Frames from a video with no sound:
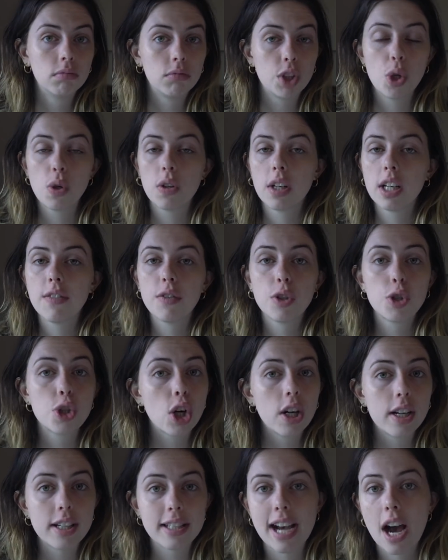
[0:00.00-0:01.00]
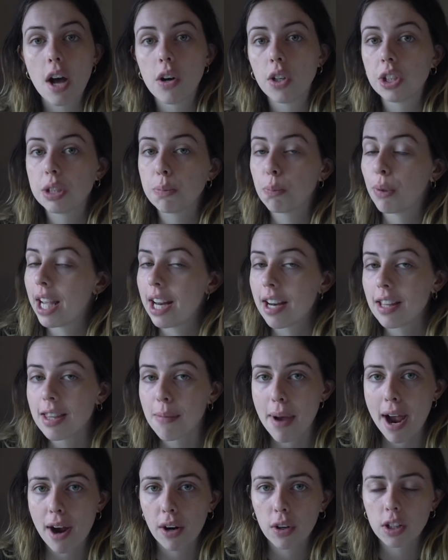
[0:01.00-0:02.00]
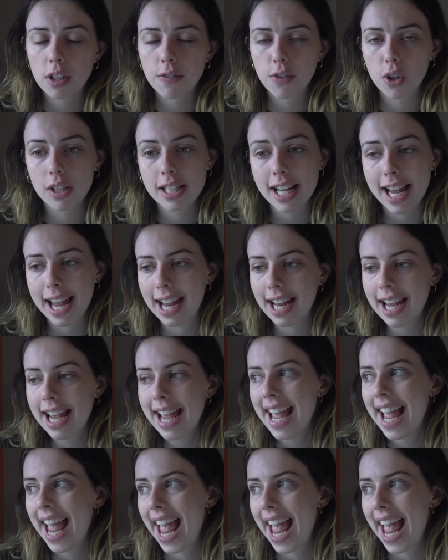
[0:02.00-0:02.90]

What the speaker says: You can even turn it down and just play it in the background of your day,